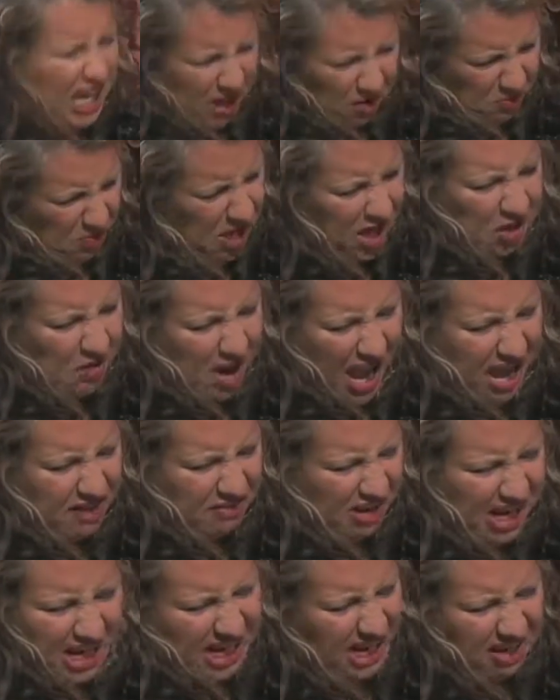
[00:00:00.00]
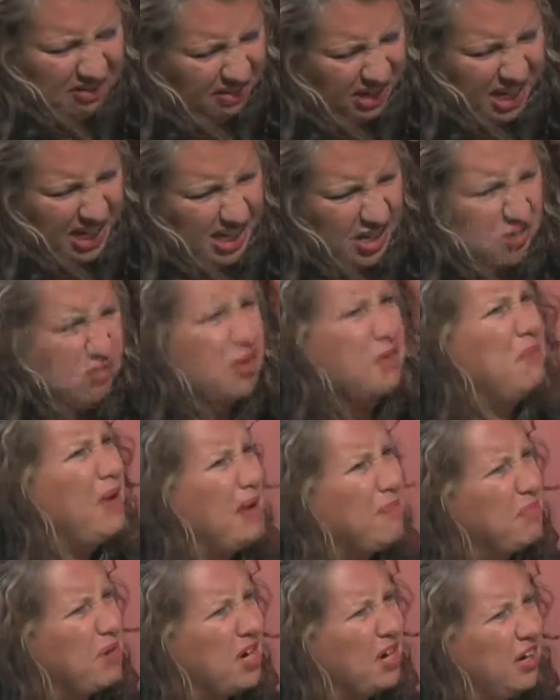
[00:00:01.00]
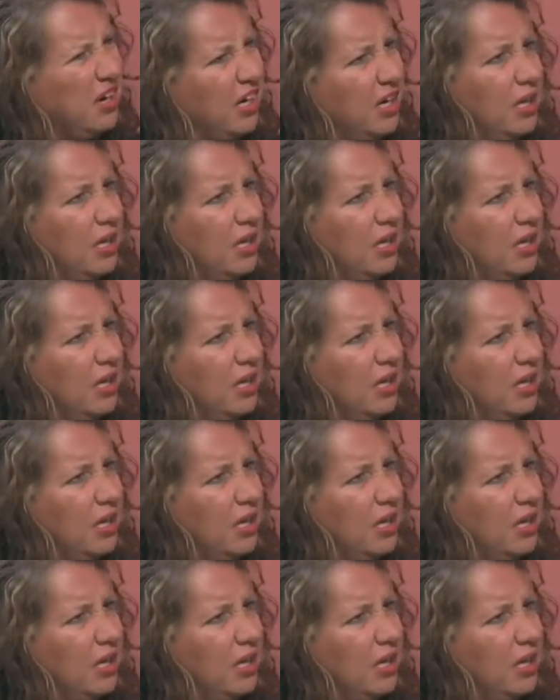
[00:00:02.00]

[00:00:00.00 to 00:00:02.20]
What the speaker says: and we don't have any of it. Remember?"